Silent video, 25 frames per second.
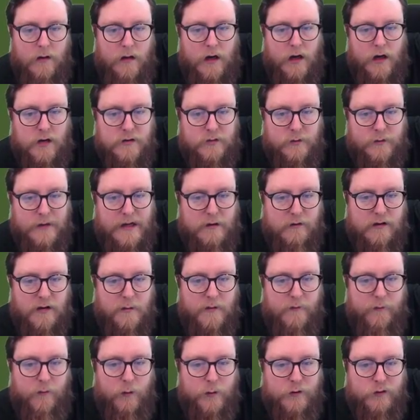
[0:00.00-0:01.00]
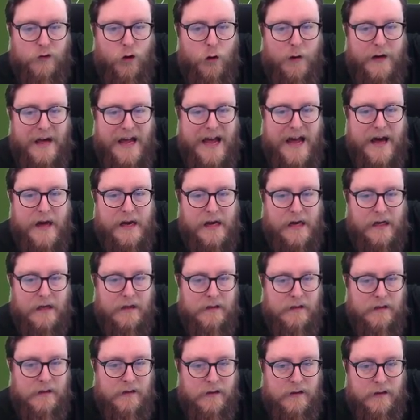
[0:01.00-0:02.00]
Arsenal now coming forward. Torreira.
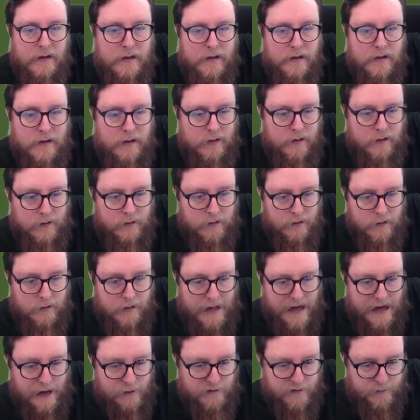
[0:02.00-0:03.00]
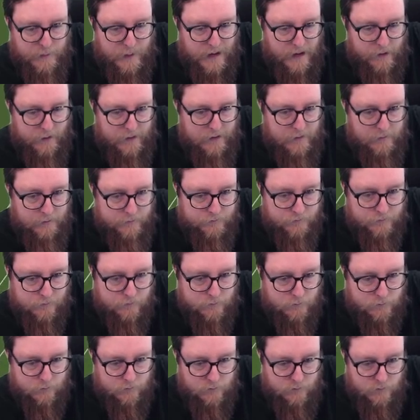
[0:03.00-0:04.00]
Out to Bellerin.
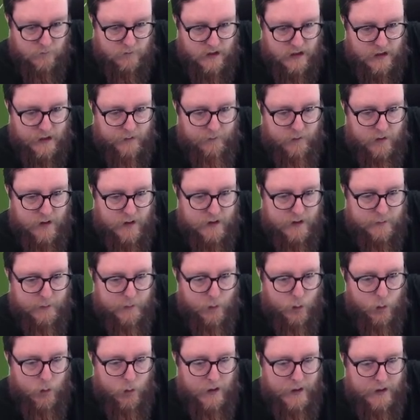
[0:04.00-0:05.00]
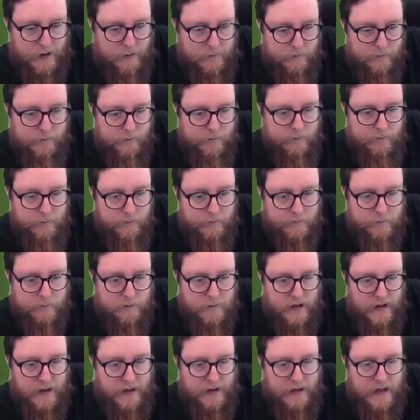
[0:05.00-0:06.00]
Can he find a ball in?
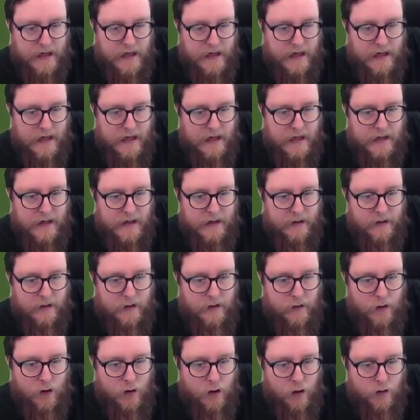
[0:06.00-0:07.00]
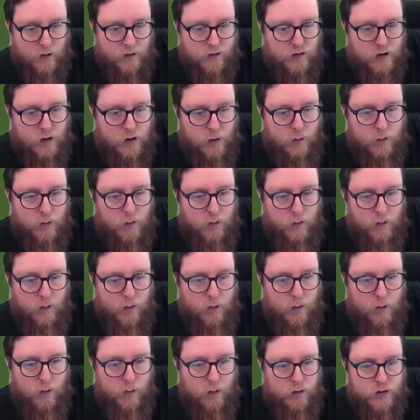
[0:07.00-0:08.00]
He cannot.
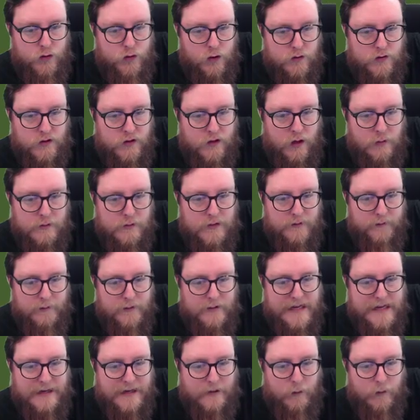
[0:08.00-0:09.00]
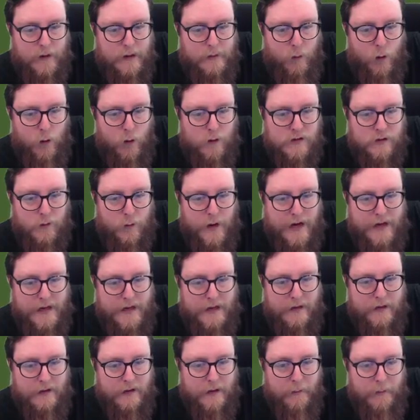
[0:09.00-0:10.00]
Johnson goes in for a tackle and then walks
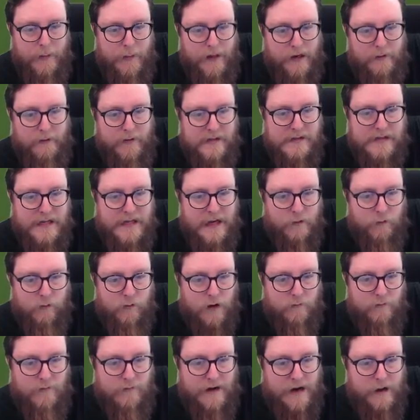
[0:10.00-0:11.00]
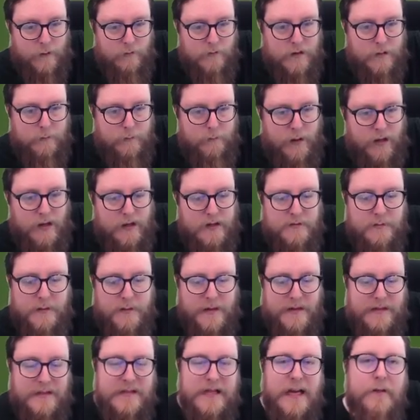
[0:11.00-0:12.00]
away. Bellerin's now run round and Butland's
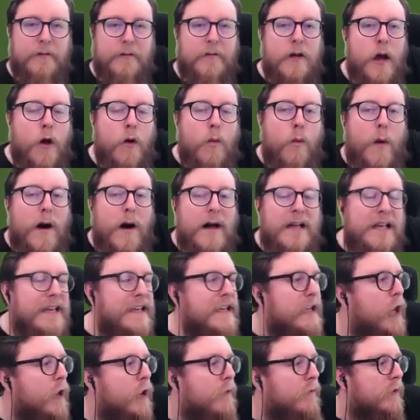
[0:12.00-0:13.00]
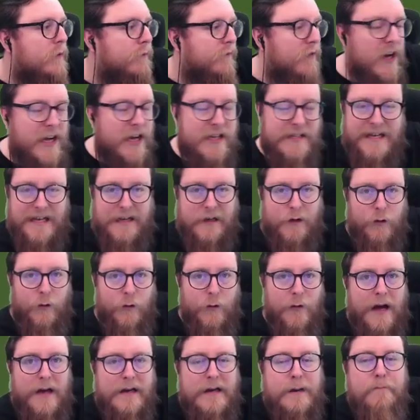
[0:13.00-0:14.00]
made the save. Why did he go for the first
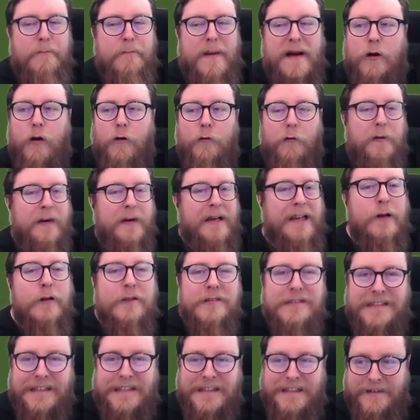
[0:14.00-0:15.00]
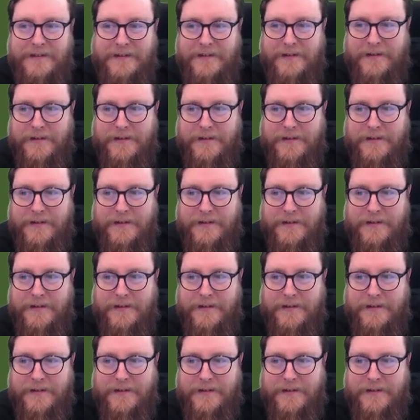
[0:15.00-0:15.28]
tackle and then back off when he lost it?